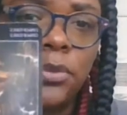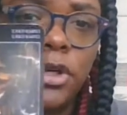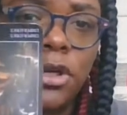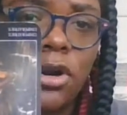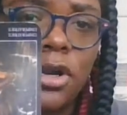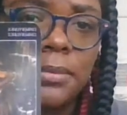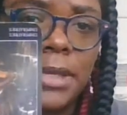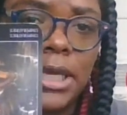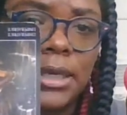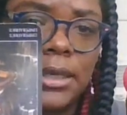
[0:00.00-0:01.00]
with a
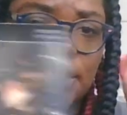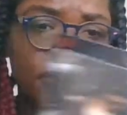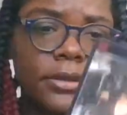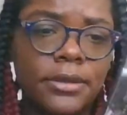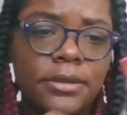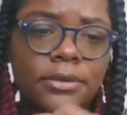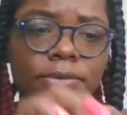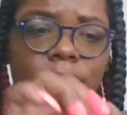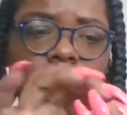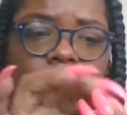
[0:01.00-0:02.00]
karmic,
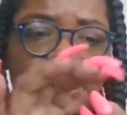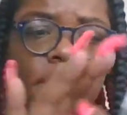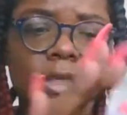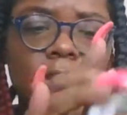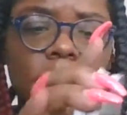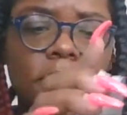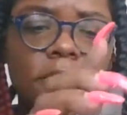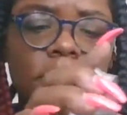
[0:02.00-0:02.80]
what I'm seeing here.